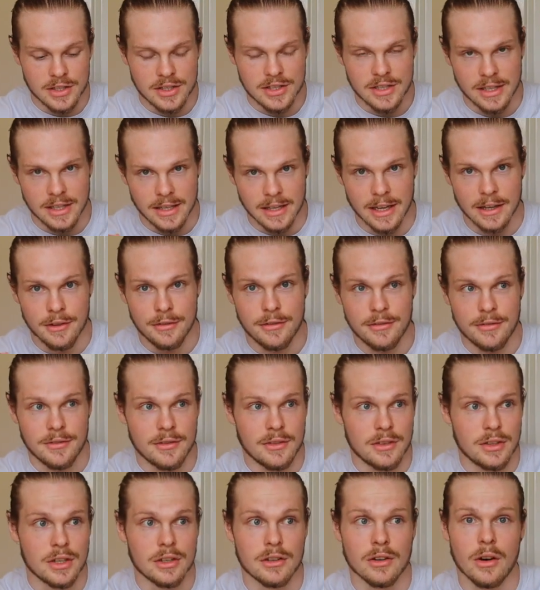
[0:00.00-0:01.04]
see
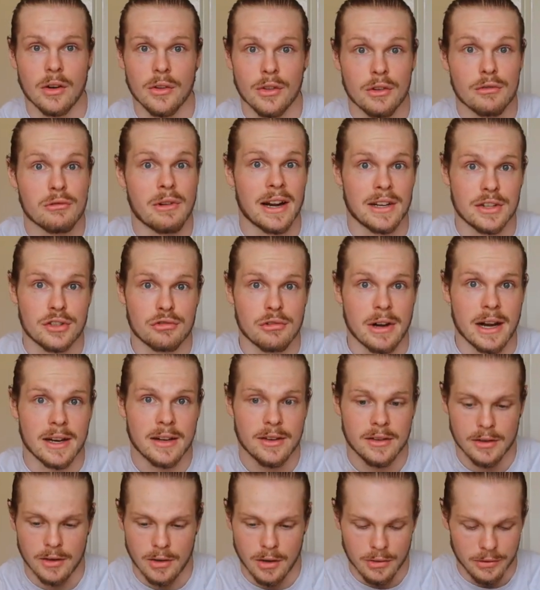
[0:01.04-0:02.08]
if you're on the right
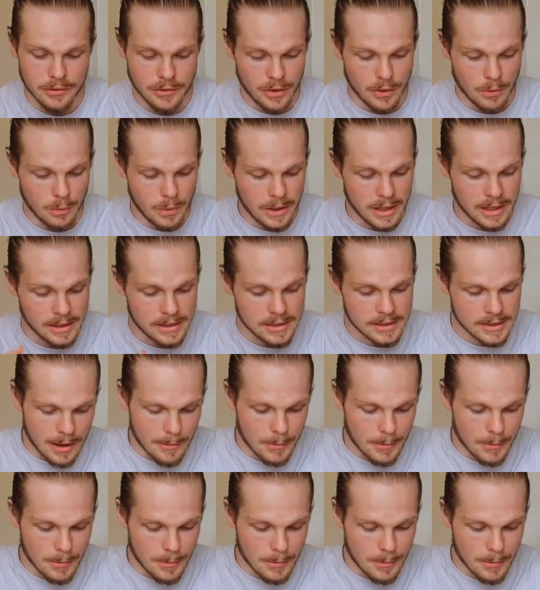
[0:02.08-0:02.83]
track over the weeks.